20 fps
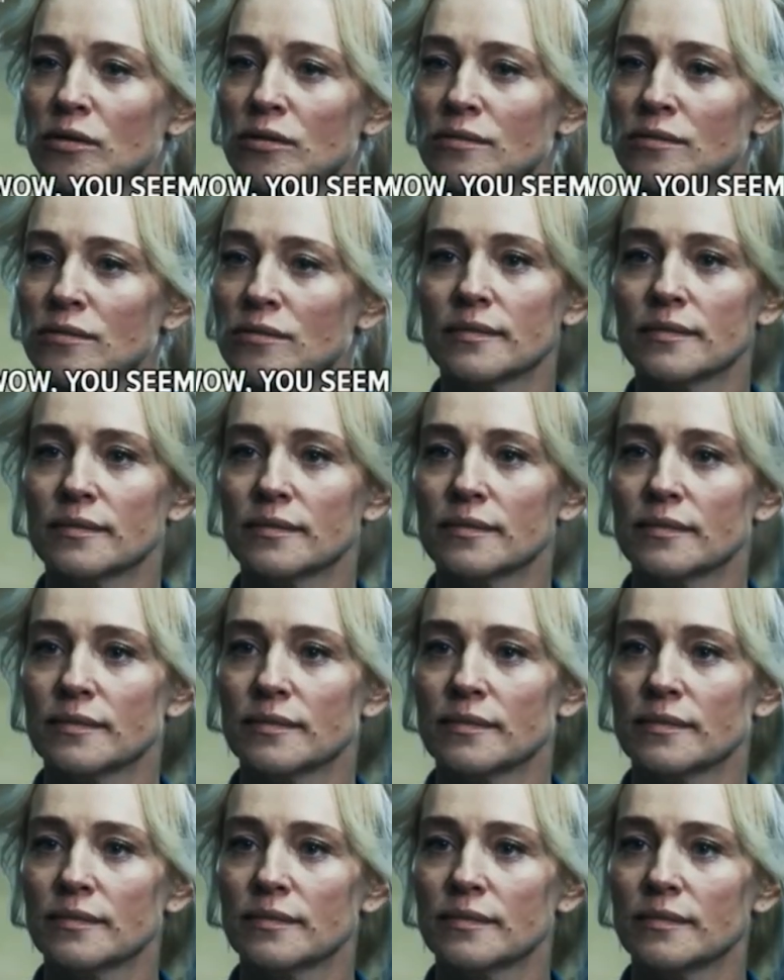And try and
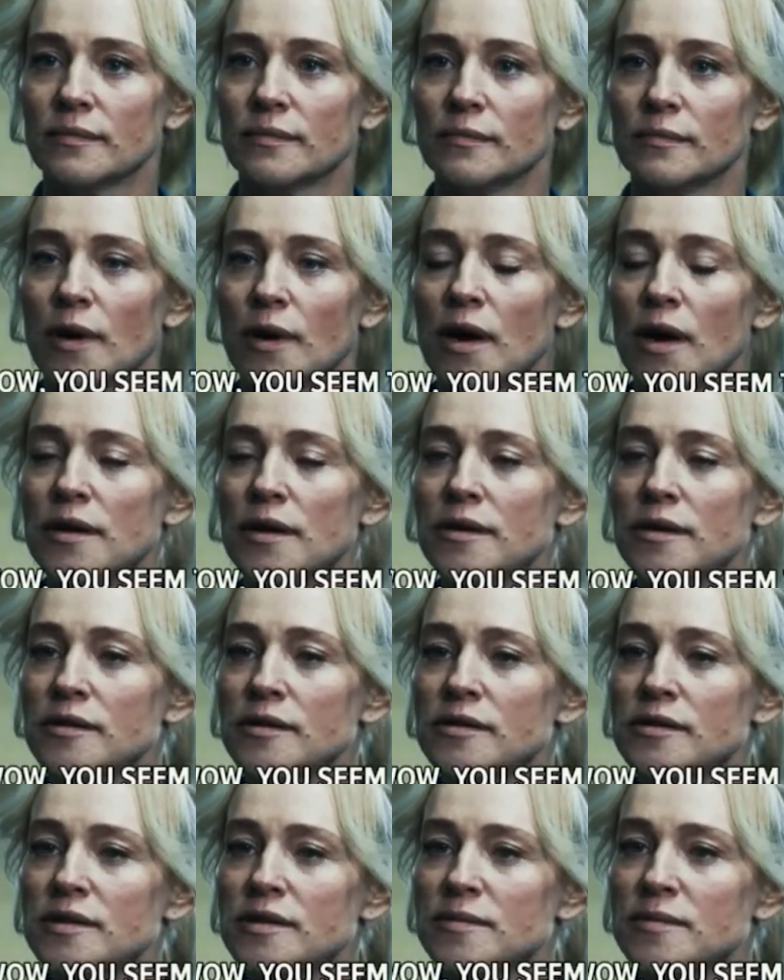have, if you
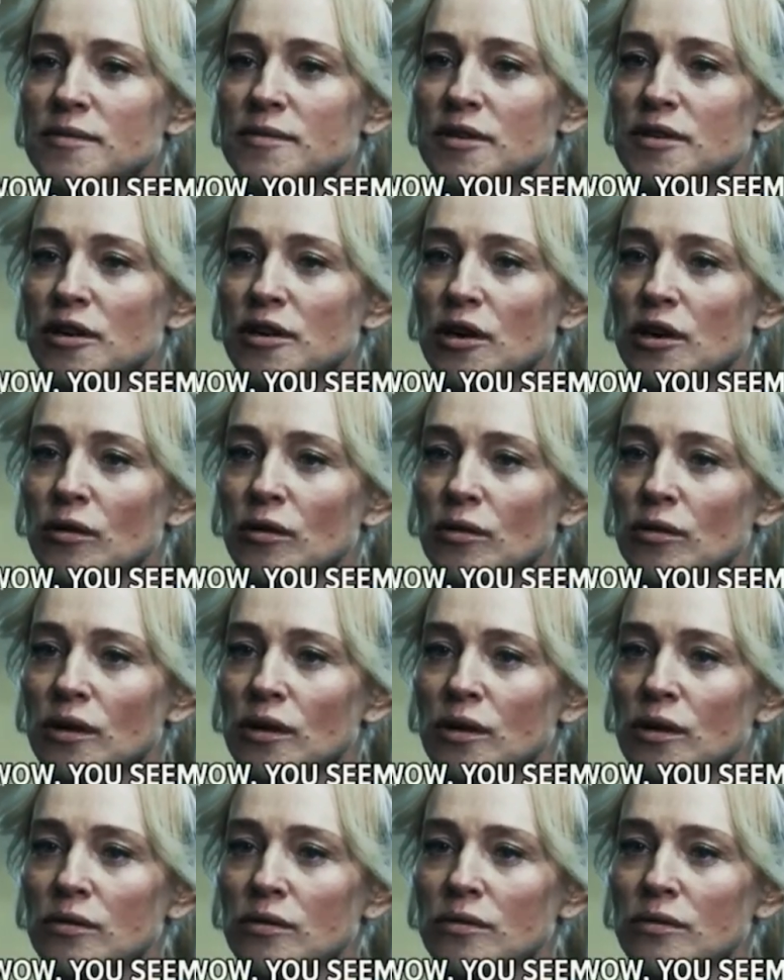can,
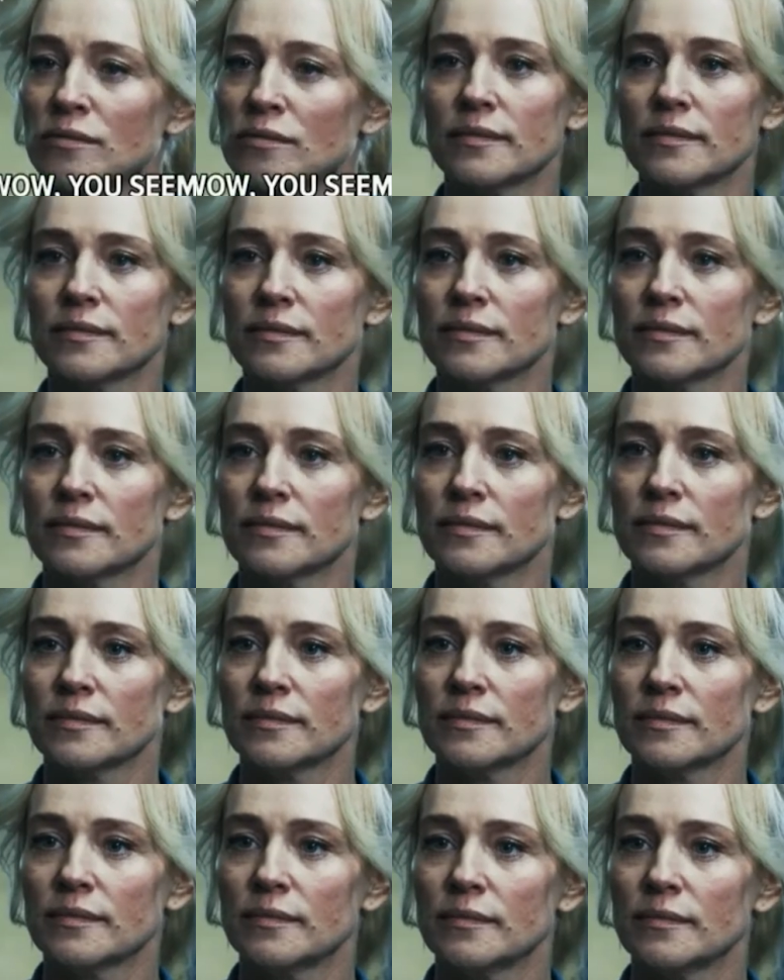engineering thoughts.
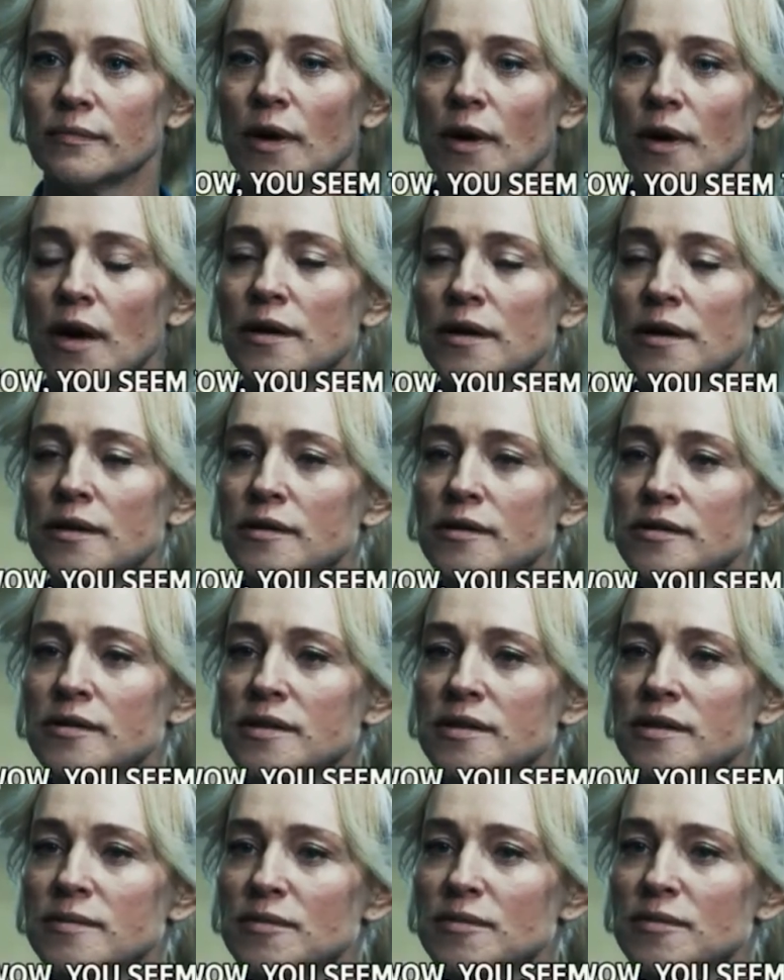Hey,
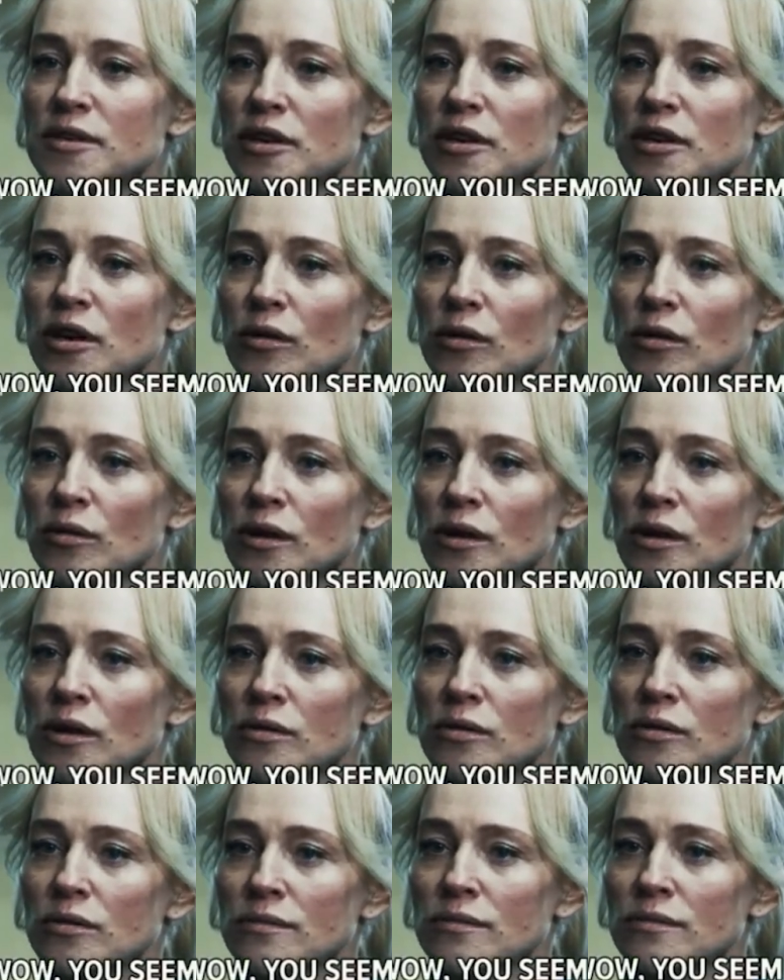this is the workflow
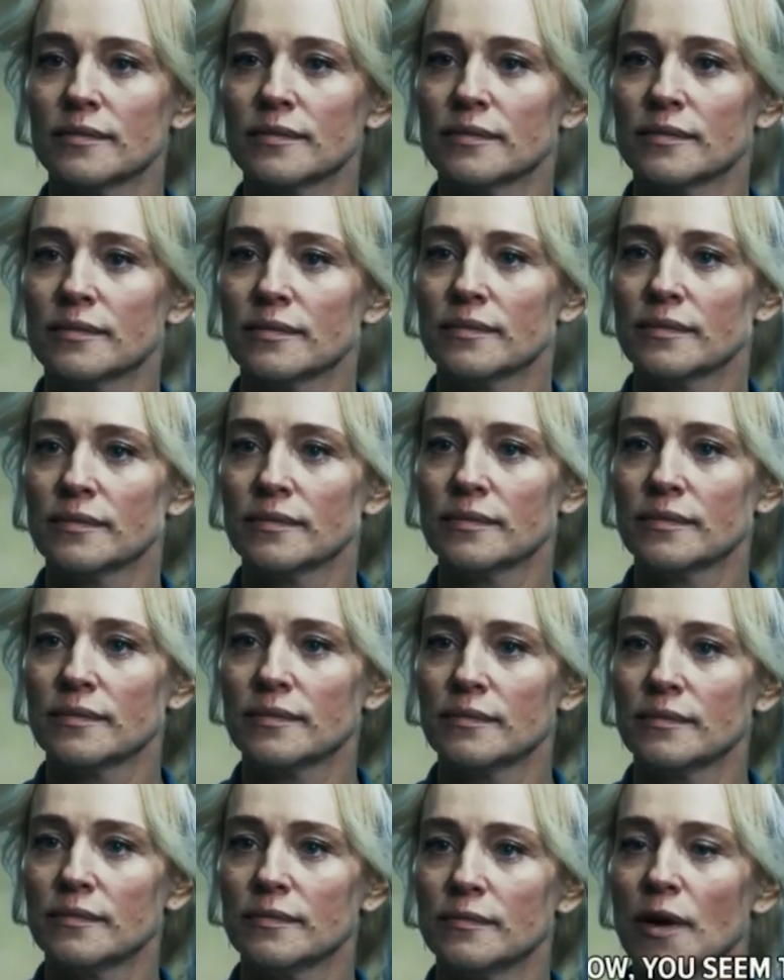we can have. These
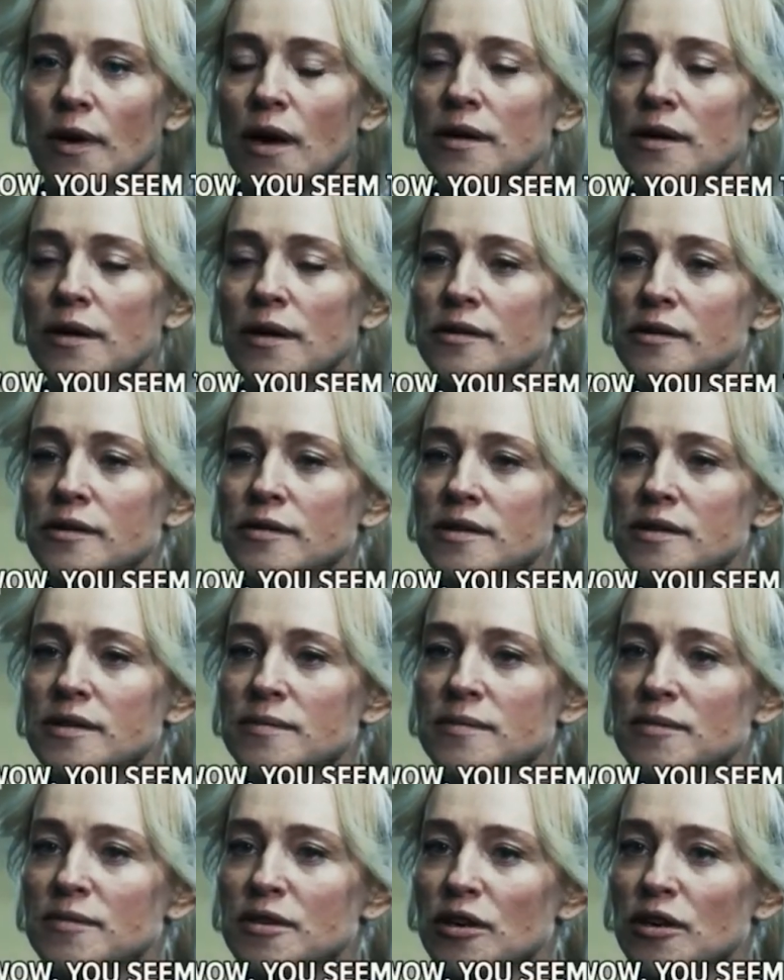are the options that you
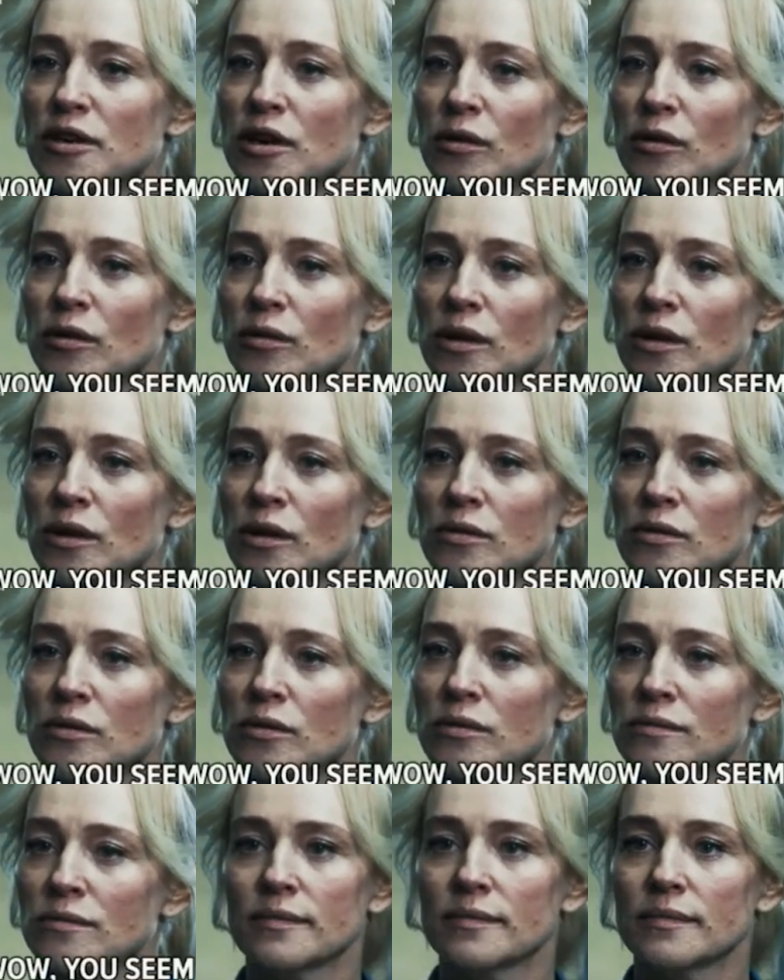can do. This is
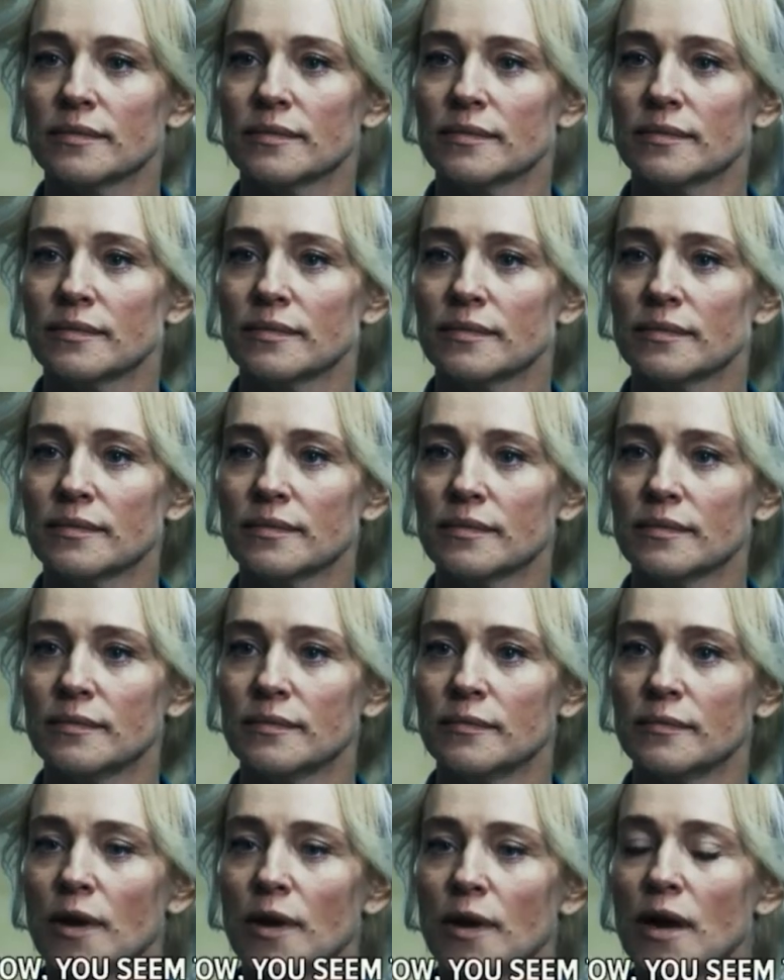how different
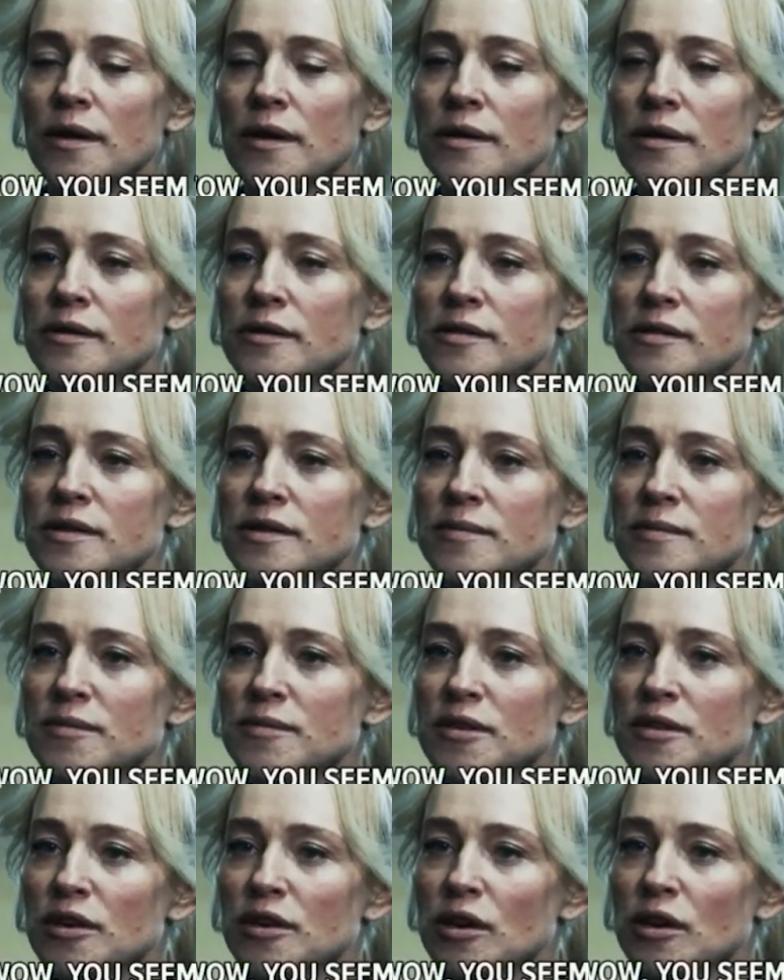customers have actually
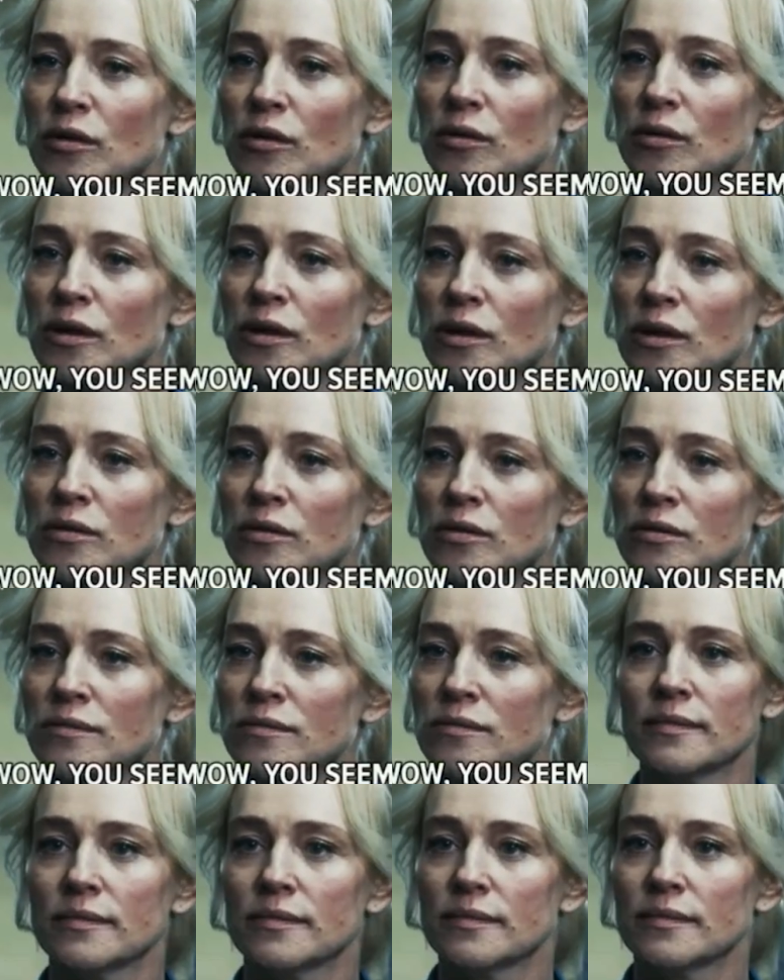plugged
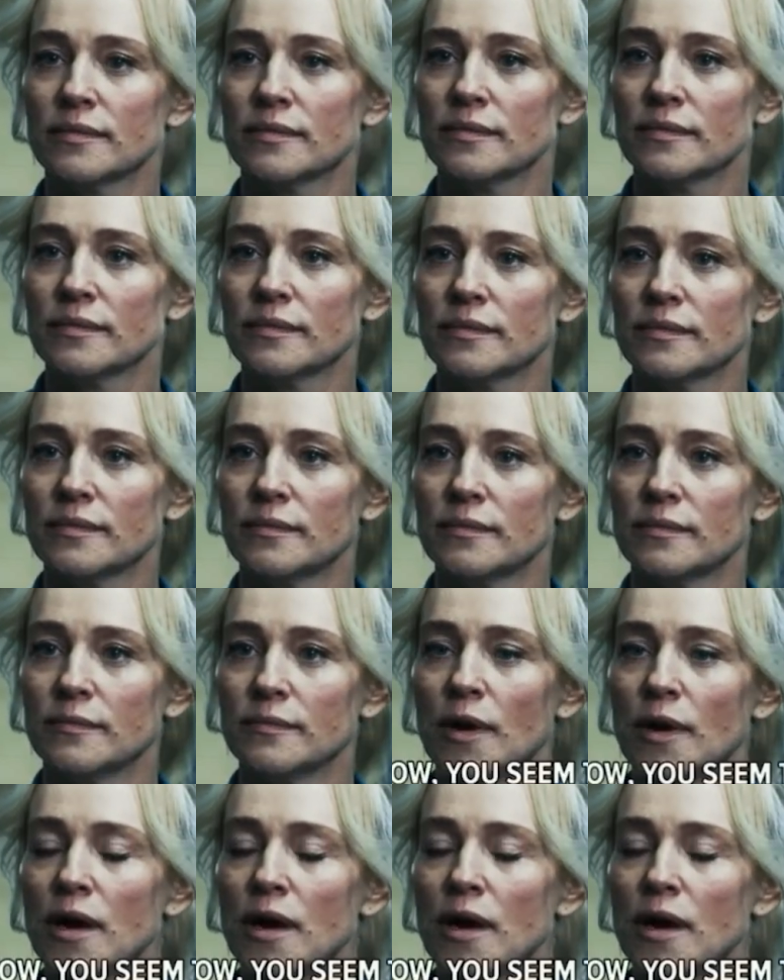these things together.